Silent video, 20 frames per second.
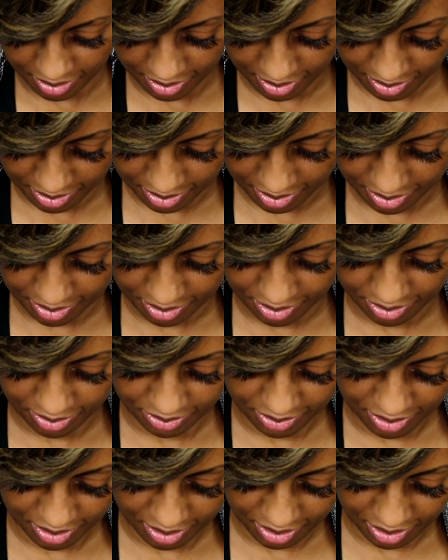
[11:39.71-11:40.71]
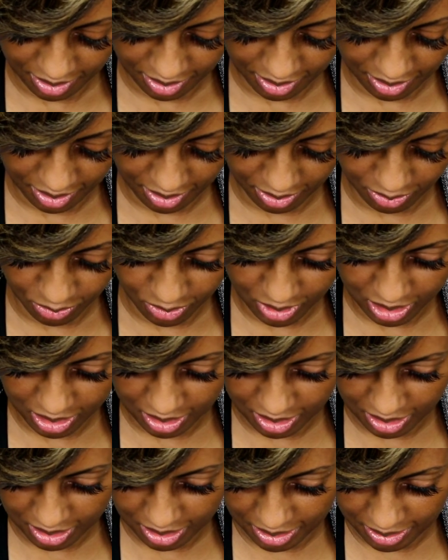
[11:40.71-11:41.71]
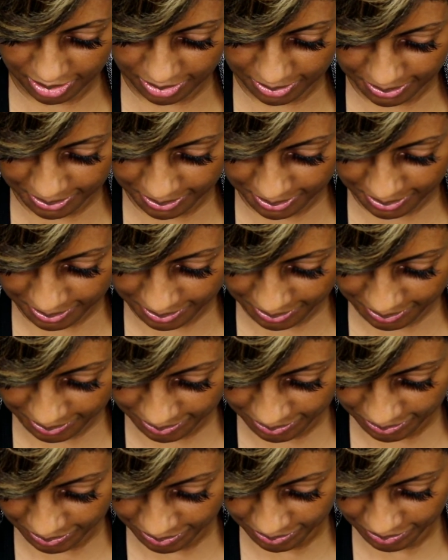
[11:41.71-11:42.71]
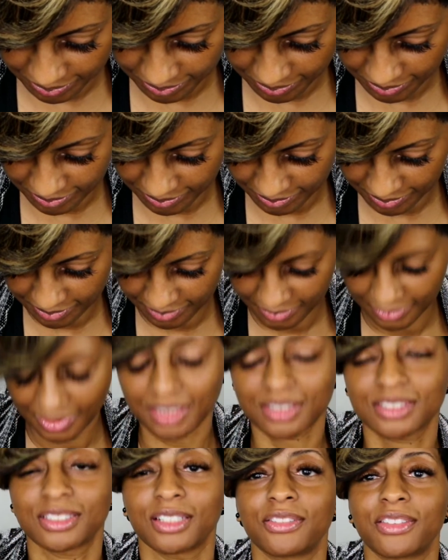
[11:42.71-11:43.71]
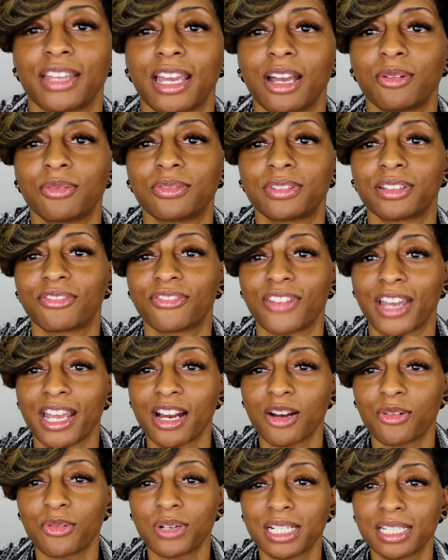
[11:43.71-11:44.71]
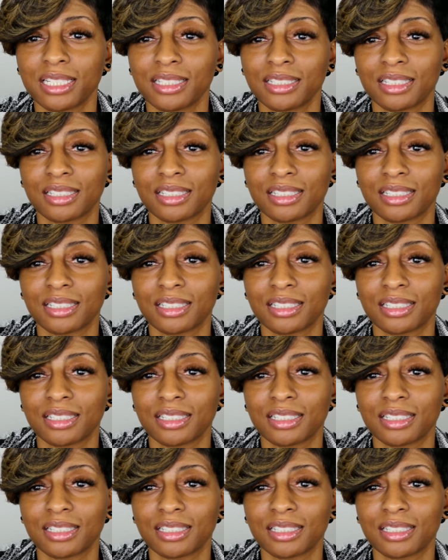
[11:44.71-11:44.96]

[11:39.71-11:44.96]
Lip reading: Let's do the other one. So the Fair one